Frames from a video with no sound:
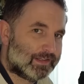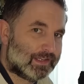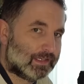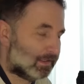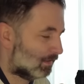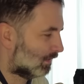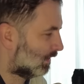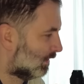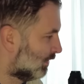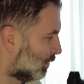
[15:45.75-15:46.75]
I think.
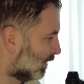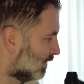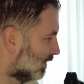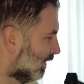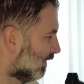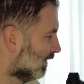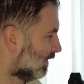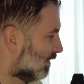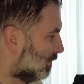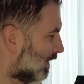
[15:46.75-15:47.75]
I have no idea.
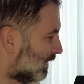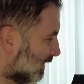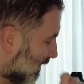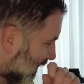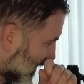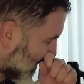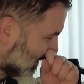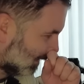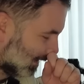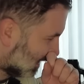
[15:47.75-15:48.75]
But
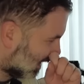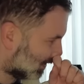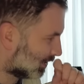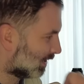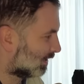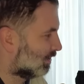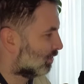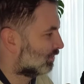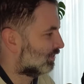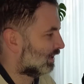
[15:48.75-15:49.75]
I started
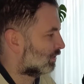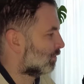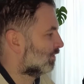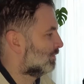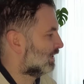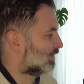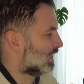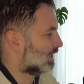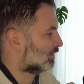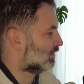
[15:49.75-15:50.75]
noticing a couple of minutes later